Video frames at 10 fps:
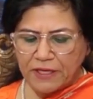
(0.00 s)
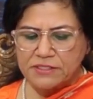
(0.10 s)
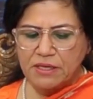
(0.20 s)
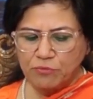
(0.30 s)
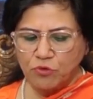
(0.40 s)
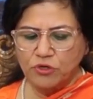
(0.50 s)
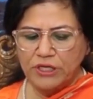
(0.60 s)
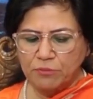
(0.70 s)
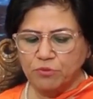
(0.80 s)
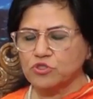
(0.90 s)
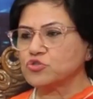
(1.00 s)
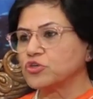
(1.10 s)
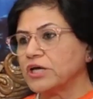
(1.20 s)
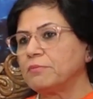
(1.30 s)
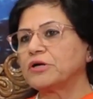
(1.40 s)
some good inputs
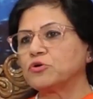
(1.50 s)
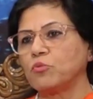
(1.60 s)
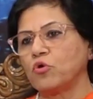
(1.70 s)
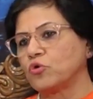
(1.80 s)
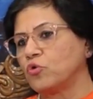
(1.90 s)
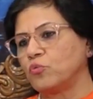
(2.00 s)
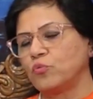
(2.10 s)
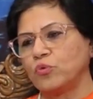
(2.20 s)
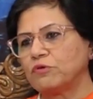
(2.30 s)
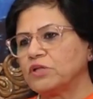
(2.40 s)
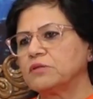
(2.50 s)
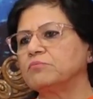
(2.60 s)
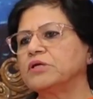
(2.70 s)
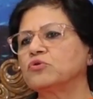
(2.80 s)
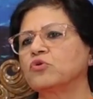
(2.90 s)
today, but tomorrow we will
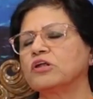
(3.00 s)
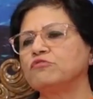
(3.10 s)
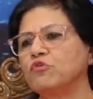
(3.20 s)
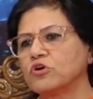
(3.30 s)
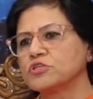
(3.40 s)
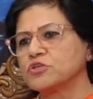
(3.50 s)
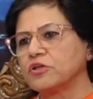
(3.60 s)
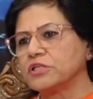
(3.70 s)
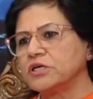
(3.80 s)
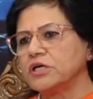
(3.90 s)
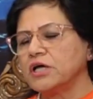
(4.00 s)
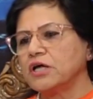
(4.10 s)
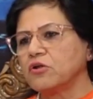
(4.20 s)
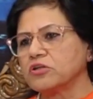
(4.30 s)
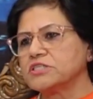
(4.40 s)
be totally focused on the
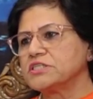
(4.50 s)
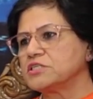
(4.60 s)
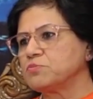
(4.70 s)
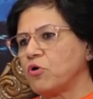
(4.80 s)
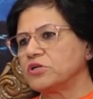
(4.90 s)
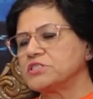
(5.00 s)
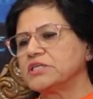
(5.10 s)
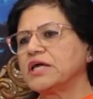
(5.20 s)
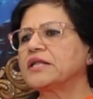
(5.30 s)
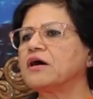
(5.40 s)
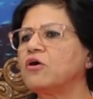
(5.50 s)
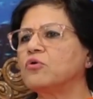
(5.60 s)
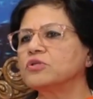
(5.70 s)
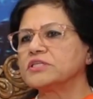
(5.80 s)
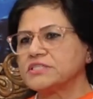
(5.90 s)
logistics policy and
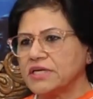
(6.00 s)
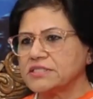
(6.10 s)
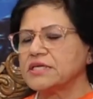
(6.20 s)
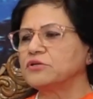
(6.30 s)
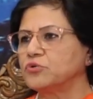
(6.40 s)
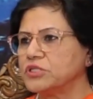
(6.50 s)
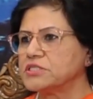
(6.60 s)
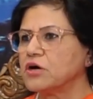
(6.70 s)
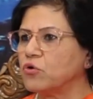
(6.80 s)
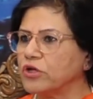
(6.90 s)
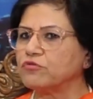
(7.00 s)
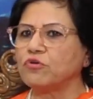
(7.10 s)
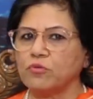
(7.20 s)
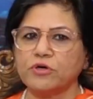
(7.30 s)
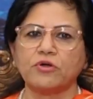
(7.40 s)
how the states and UTs are going
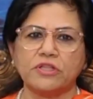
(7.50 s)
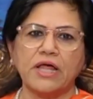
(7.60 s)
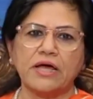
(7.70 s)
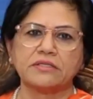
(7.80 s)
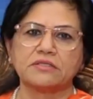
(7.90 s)
forward on that.